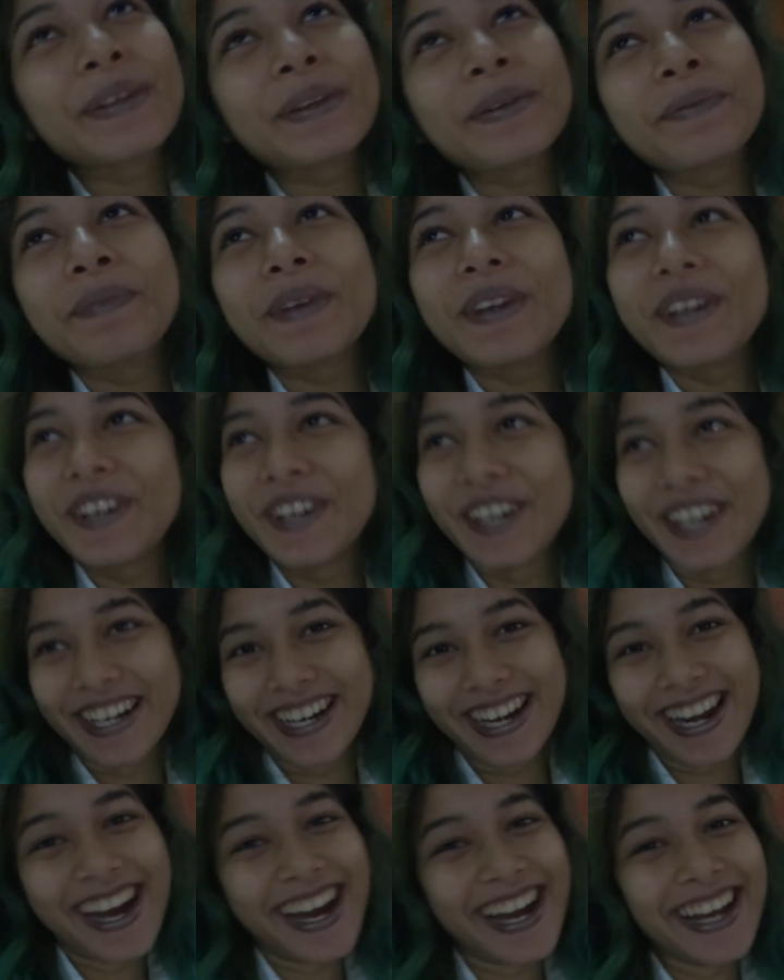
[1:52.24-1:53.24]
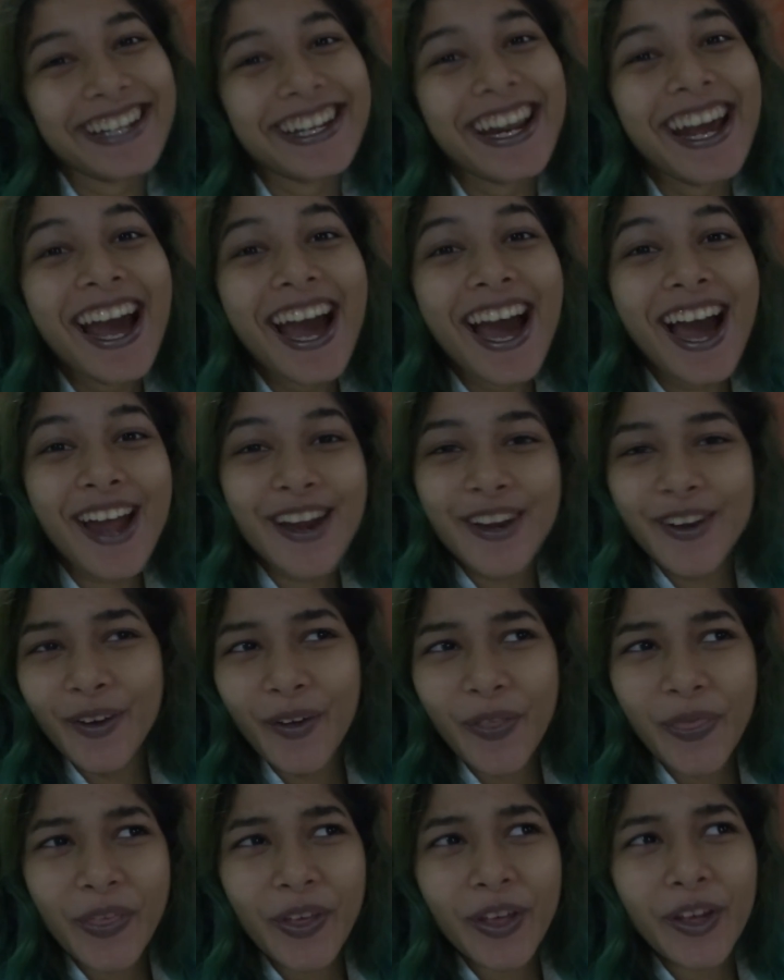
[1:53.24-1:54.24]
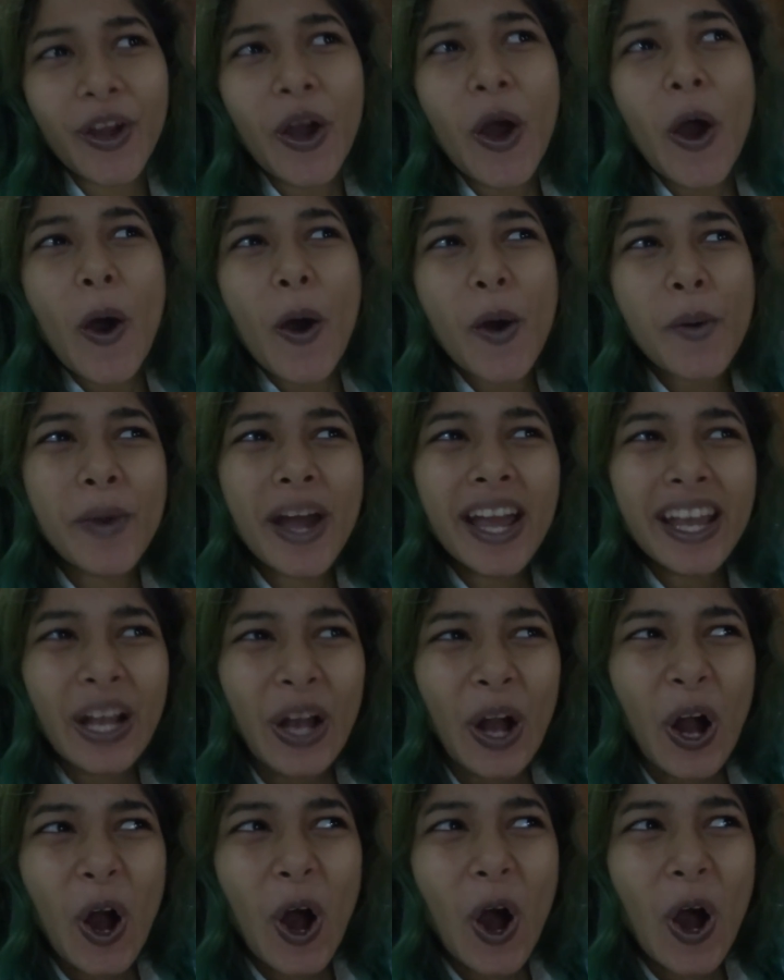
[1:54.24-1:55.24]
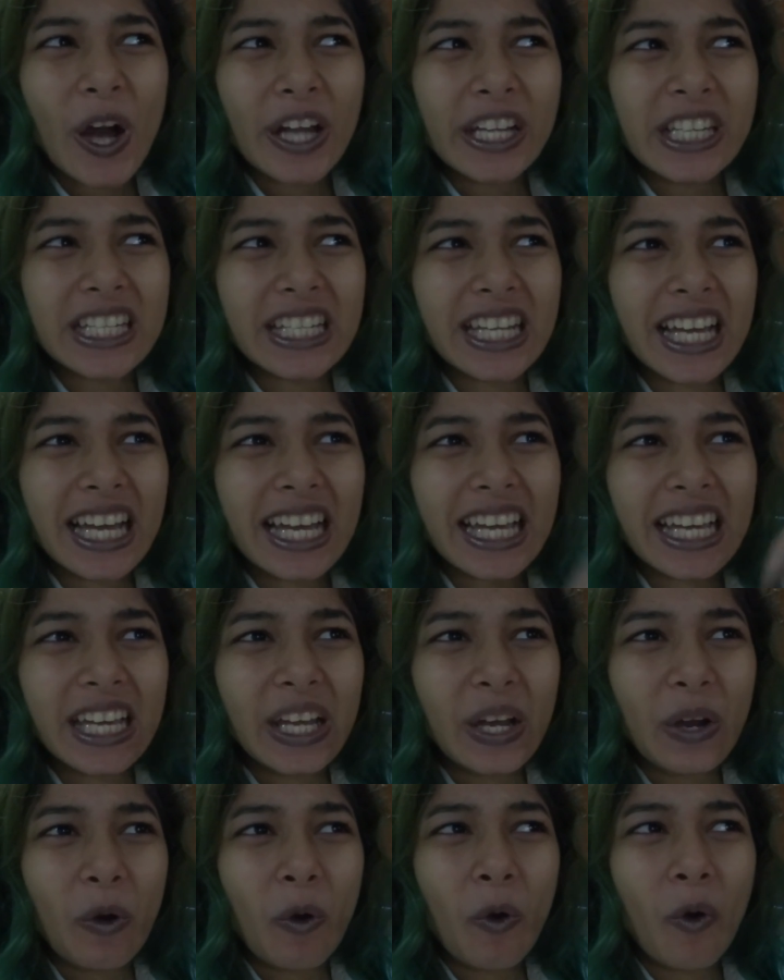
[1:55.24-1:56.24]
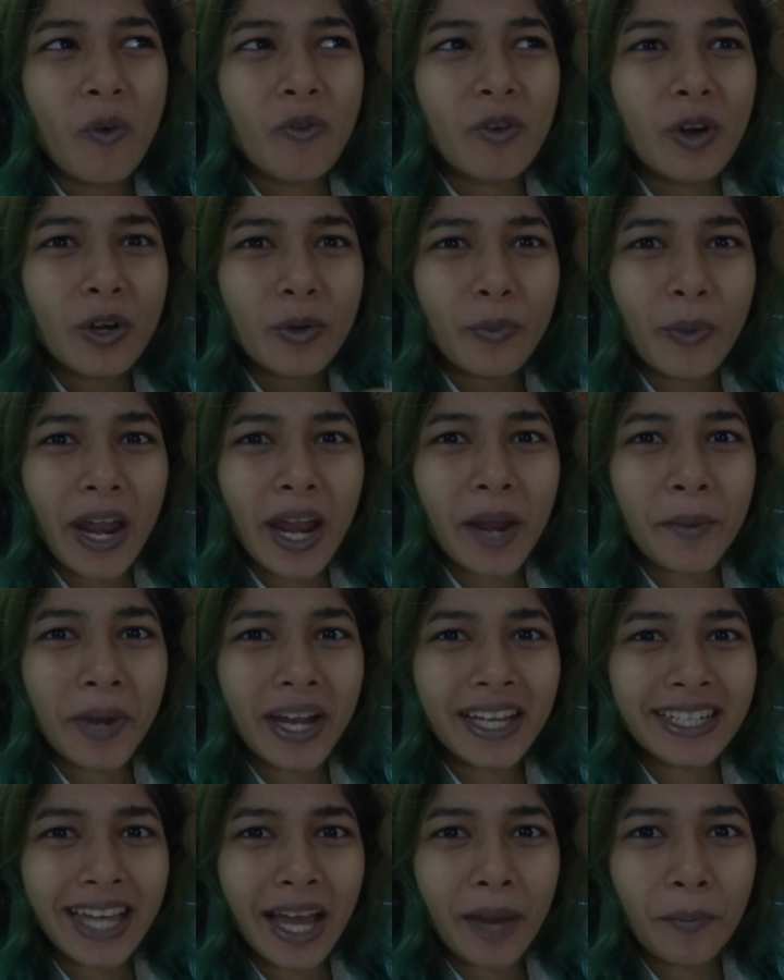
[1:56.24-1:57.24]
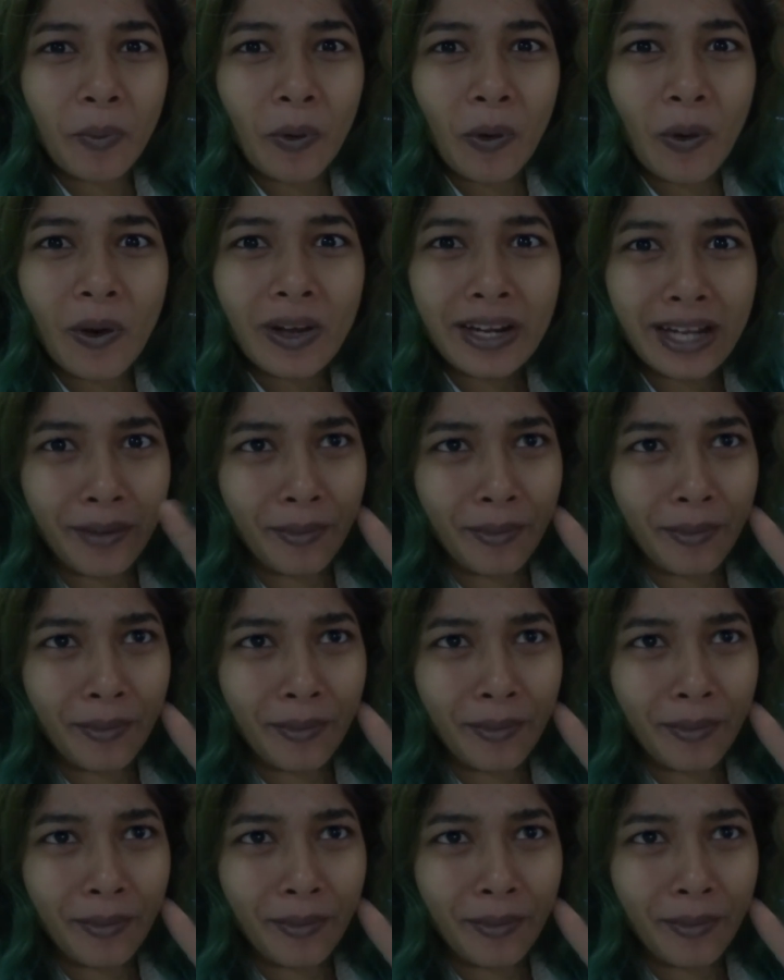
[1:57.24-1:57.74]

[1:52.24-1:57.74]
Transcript: on a period night and not think, oh my god, did I overwear my tampon?